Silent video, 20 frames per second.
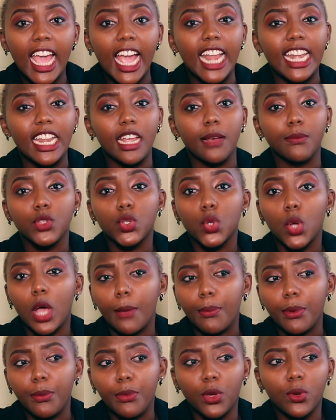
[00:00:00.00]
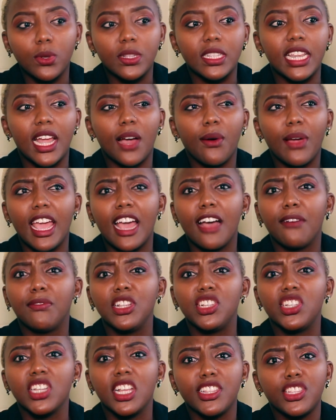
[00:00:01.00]
and i'm so happy because now i have
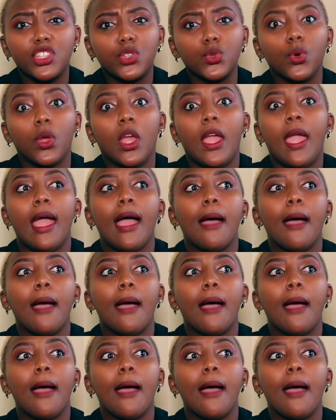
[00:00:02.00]
the chance to